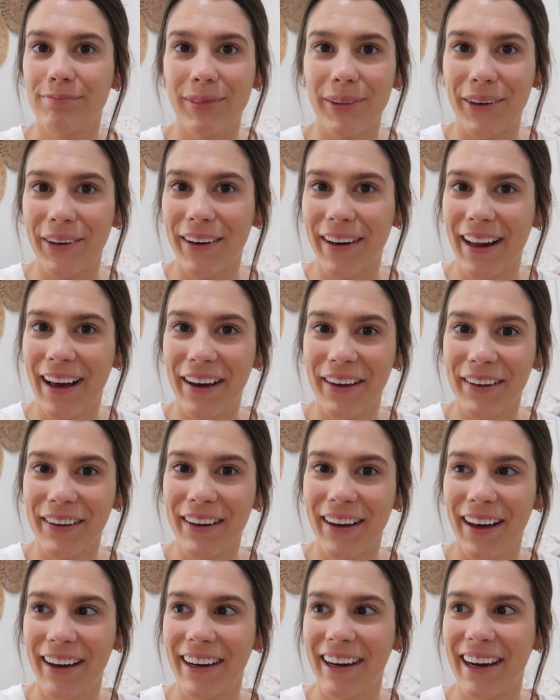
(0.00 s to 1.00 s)
learning how to
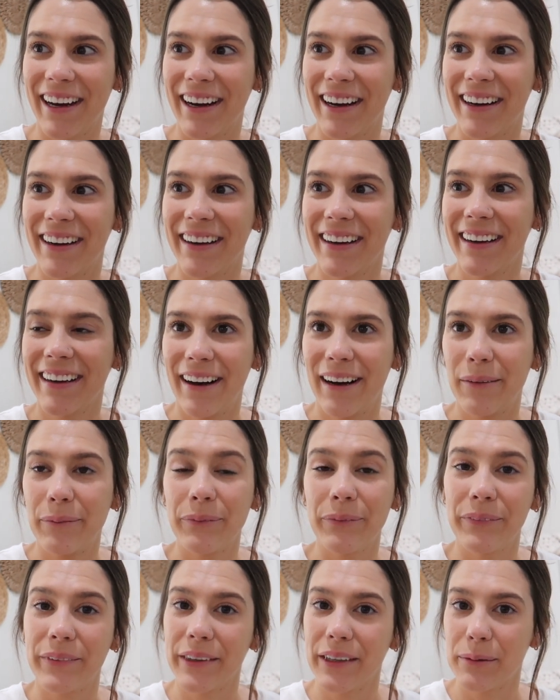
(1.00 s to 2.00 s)
cut hair,
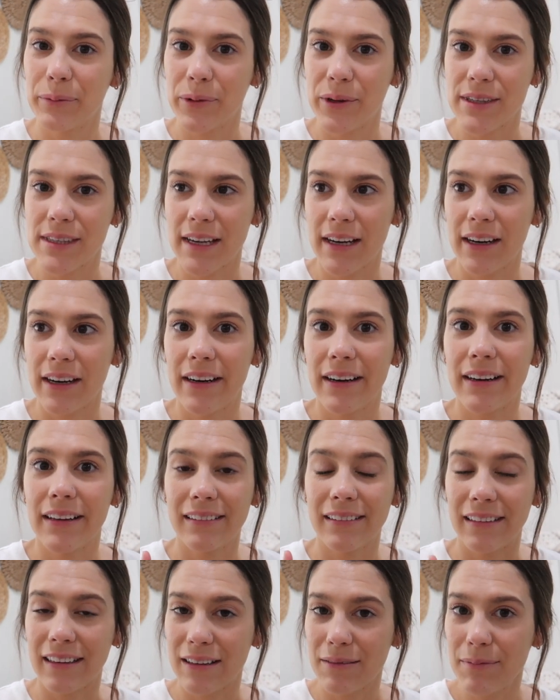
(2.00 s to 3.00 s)
um, little boy's hair,
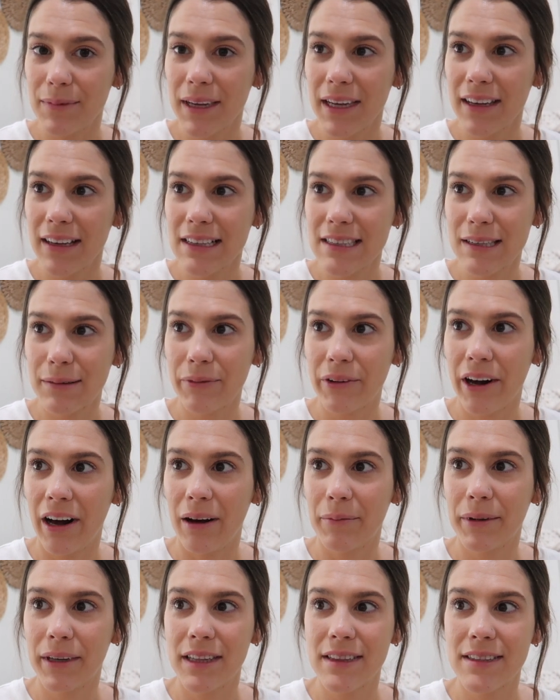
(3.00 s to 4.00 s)
leave me some
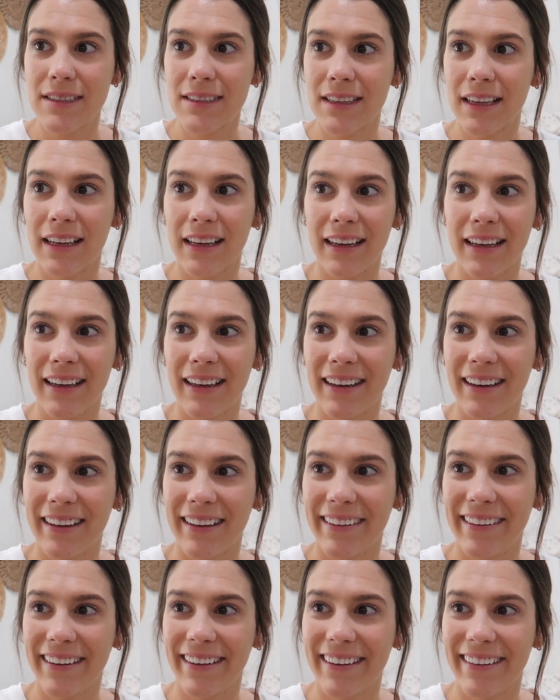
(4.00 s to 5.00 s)
comments in
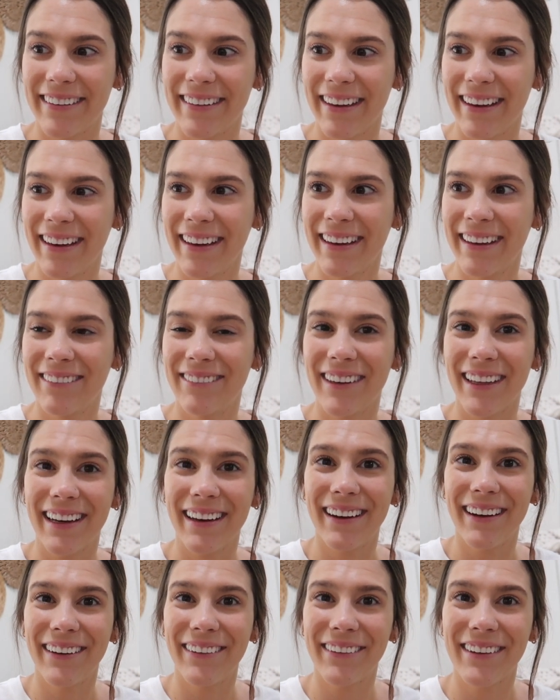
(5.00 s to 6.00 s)
the
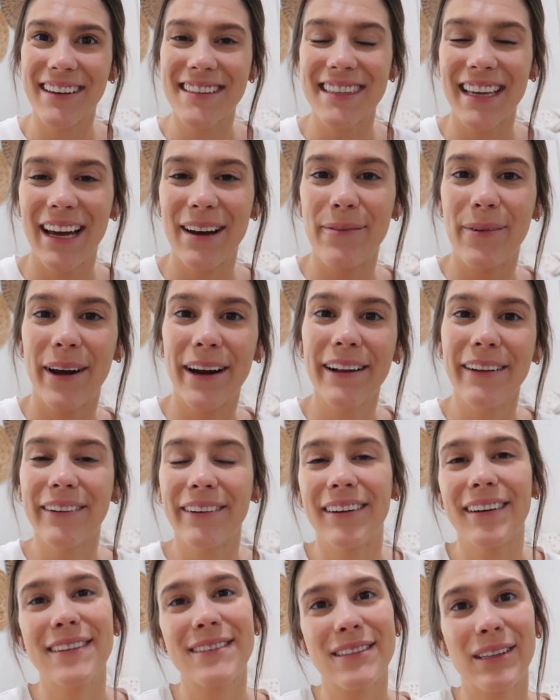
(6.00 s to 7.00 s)
video because I want to
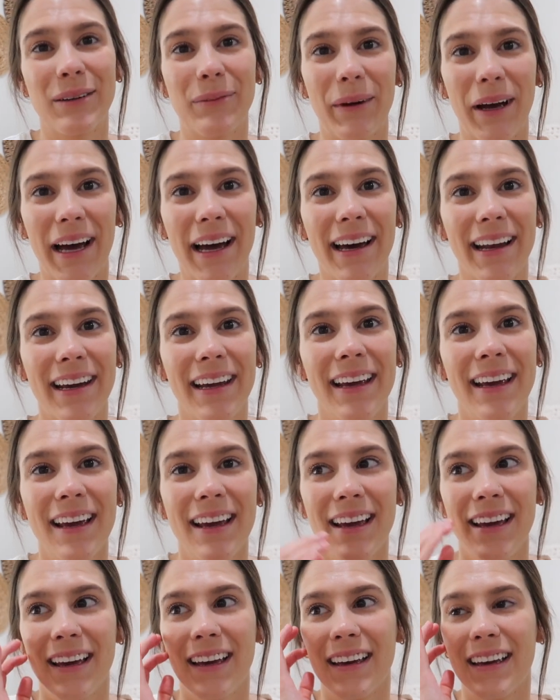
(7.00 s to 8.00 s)
learn so bad.
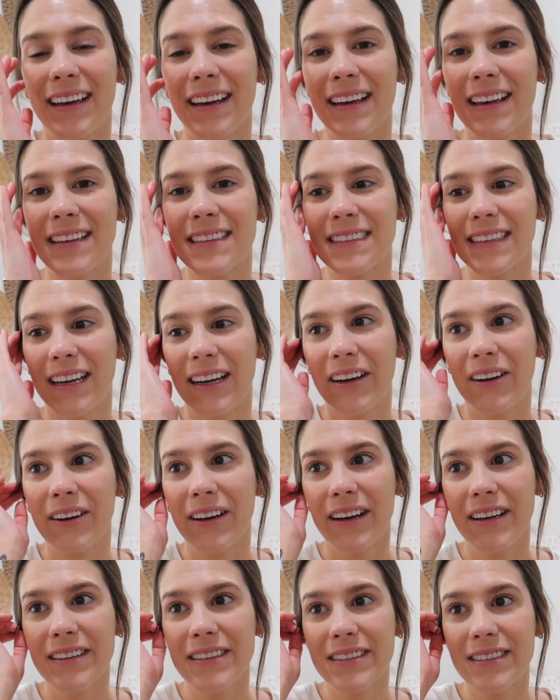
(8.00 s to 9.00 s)
His
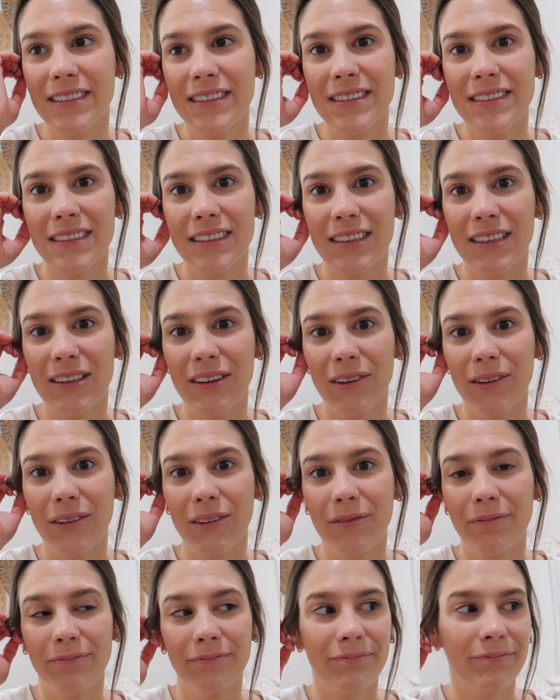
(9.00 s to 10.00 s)
haircuts just, you
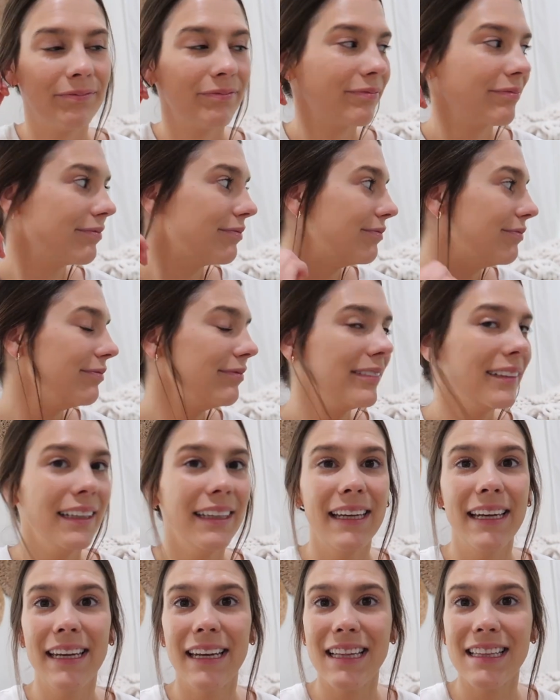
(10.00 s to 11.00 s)
know,
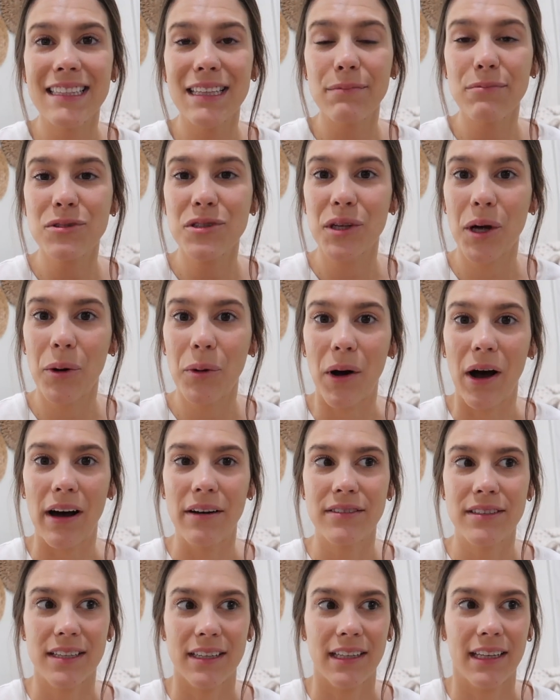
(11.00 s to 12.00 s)
he needs them so
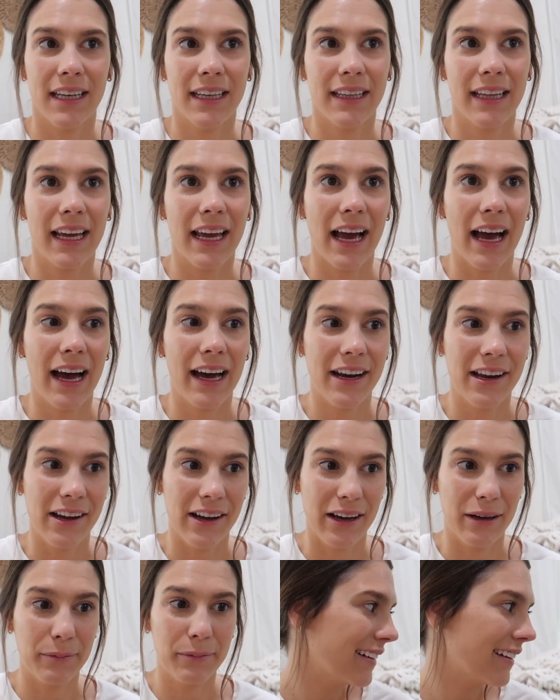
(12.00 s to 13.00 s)
often and they add
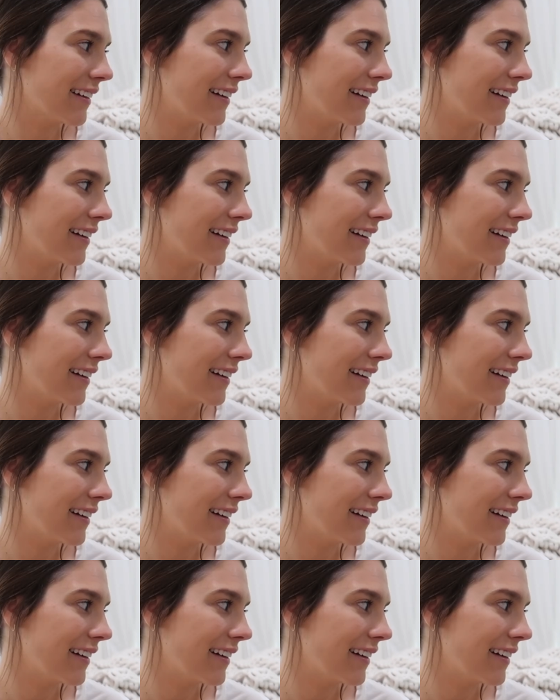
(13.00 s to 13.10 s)
up.